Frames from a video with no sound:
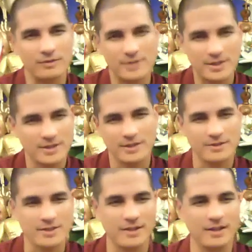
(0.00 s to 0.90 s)
still
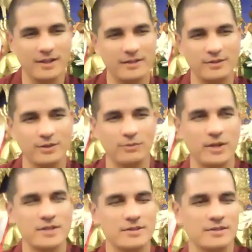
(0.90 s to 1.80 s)
Sunday, you can
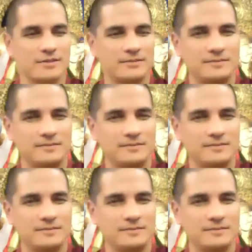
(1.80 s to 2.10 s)
rest.